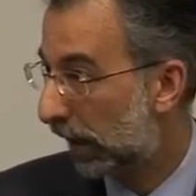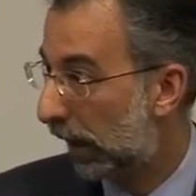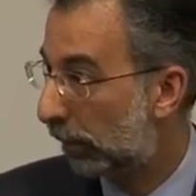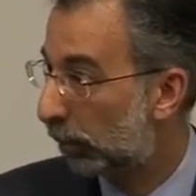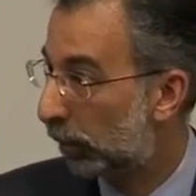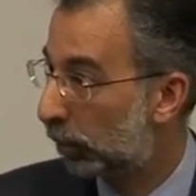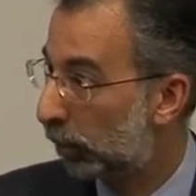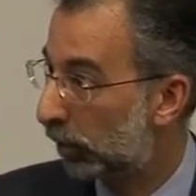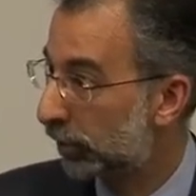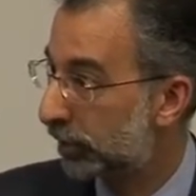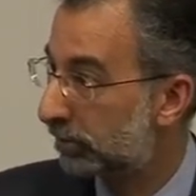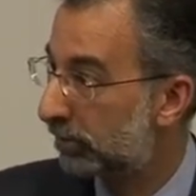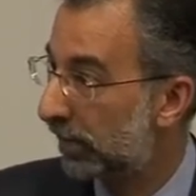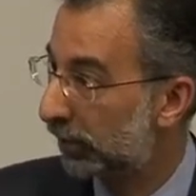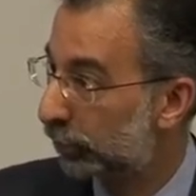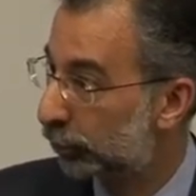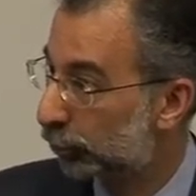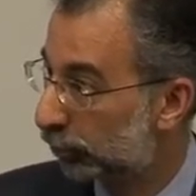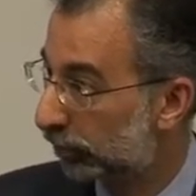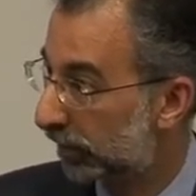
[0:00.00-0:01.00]
and we want to
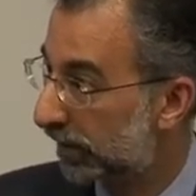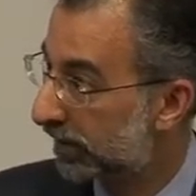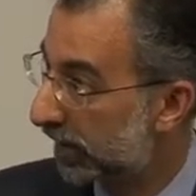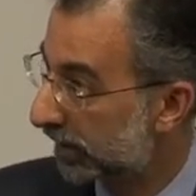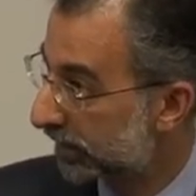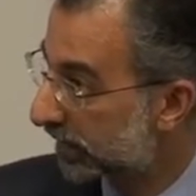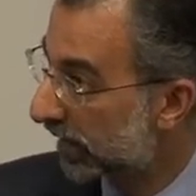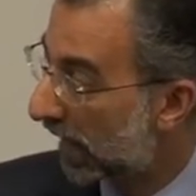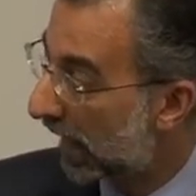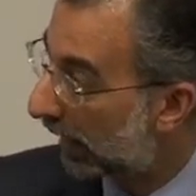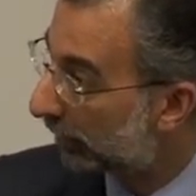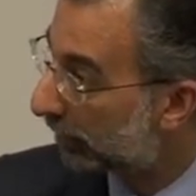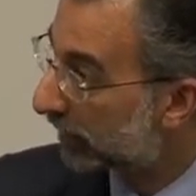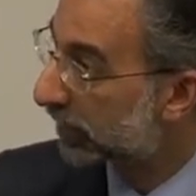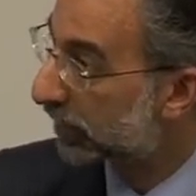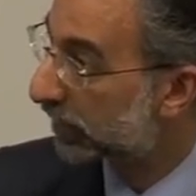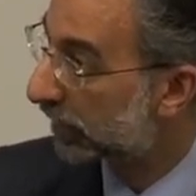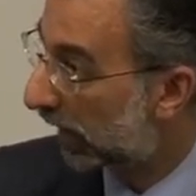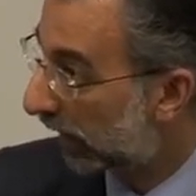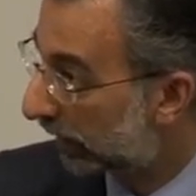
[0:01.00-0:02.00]
make sure it doesn't
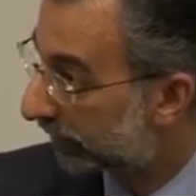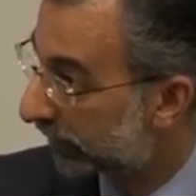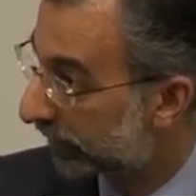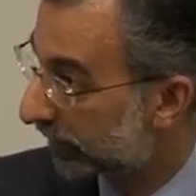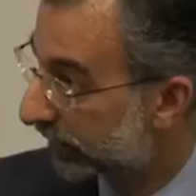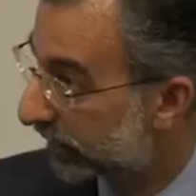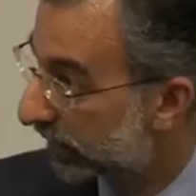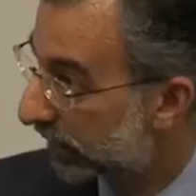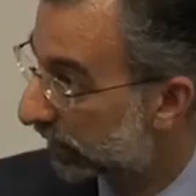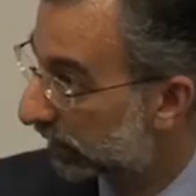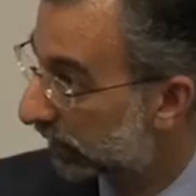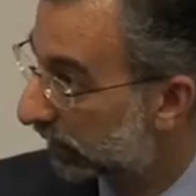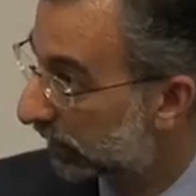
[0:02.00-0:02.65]
happen to others.